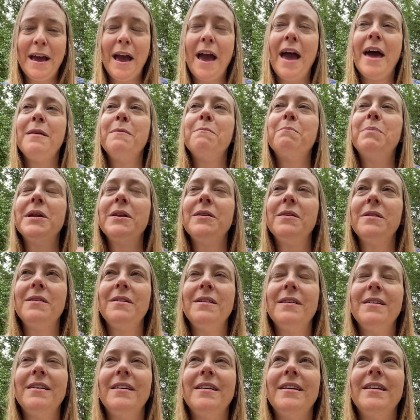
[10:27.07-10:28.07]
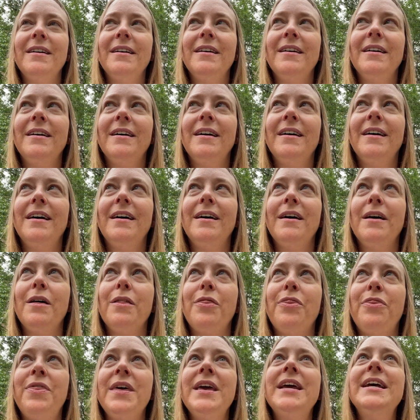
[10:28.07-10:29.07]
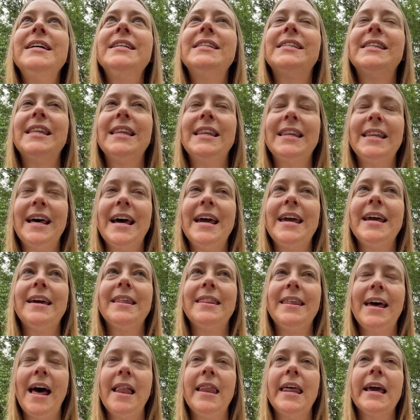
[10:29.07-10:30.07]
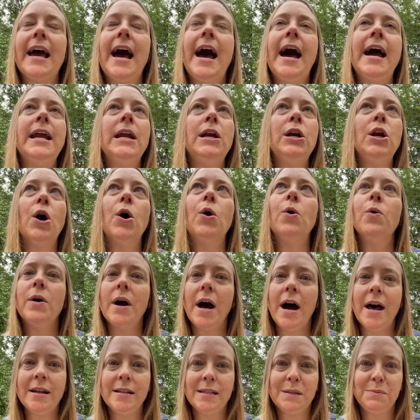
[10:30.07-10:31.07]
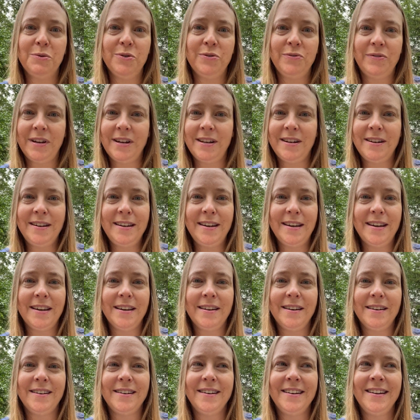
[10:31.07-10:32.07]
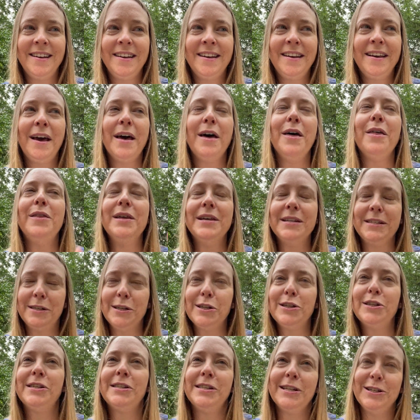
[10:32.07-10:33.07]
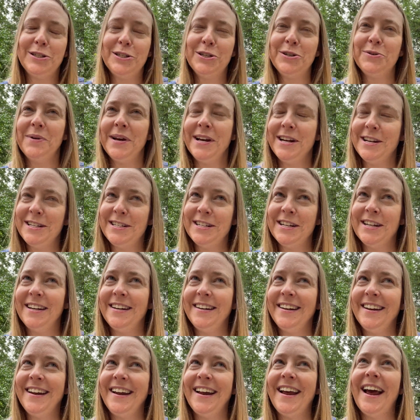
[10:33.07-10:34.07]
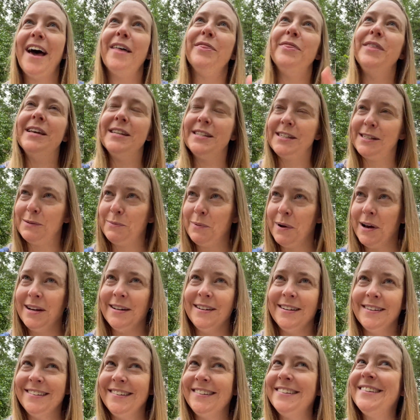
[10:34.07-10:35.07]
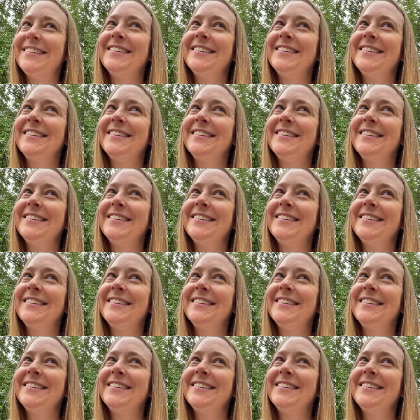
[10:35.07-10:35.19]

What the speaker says: But things like that, like I know God is moving in this situation at this one